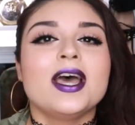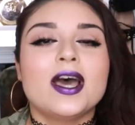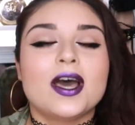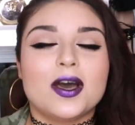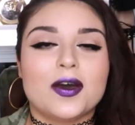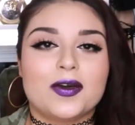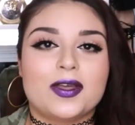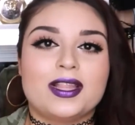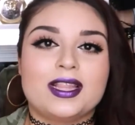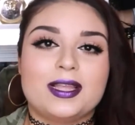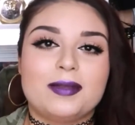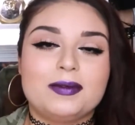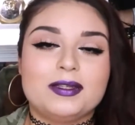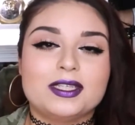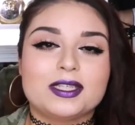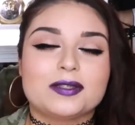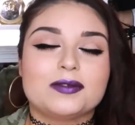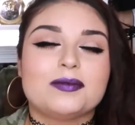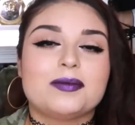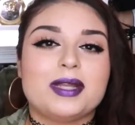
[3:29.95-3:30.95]
Oh, and let me
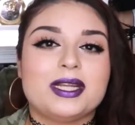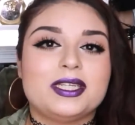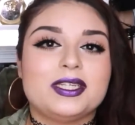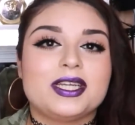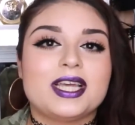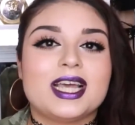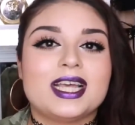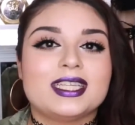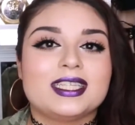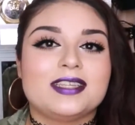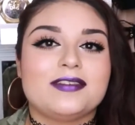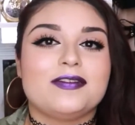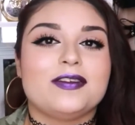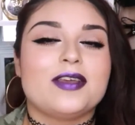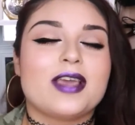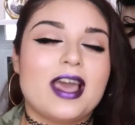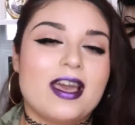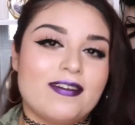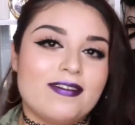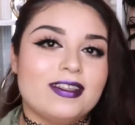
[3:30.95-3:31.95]
just remind you guys, if you
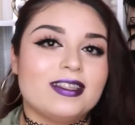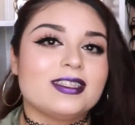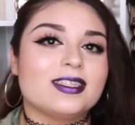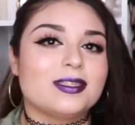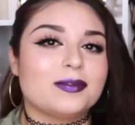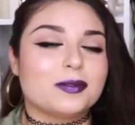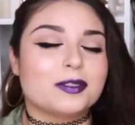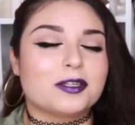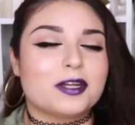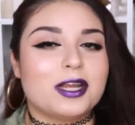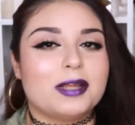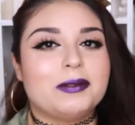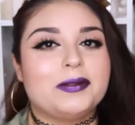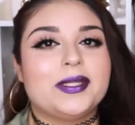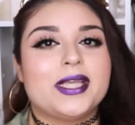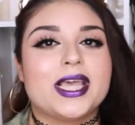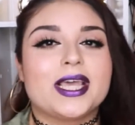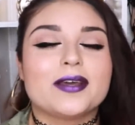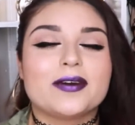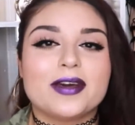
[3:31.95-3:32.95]
haven't subscribed
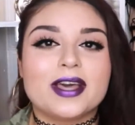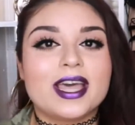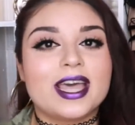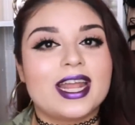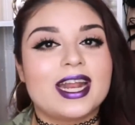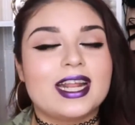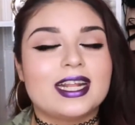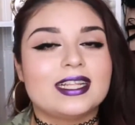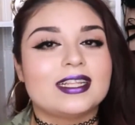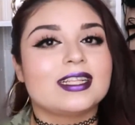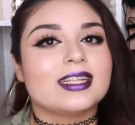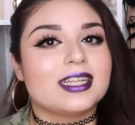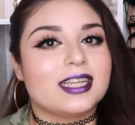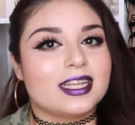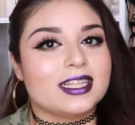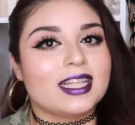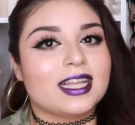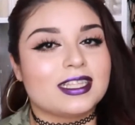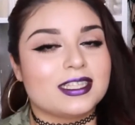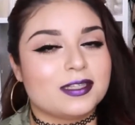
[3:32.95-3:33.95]
yet, go ahead and
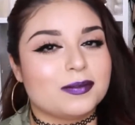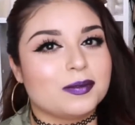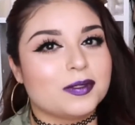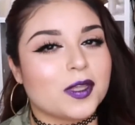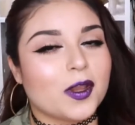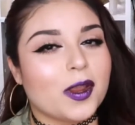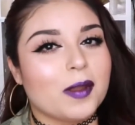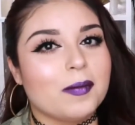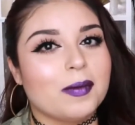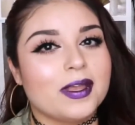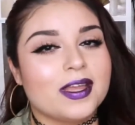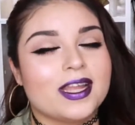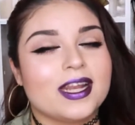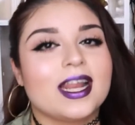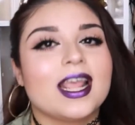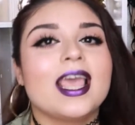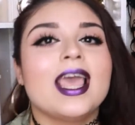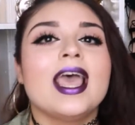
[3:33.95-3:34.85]
click that subscribe button,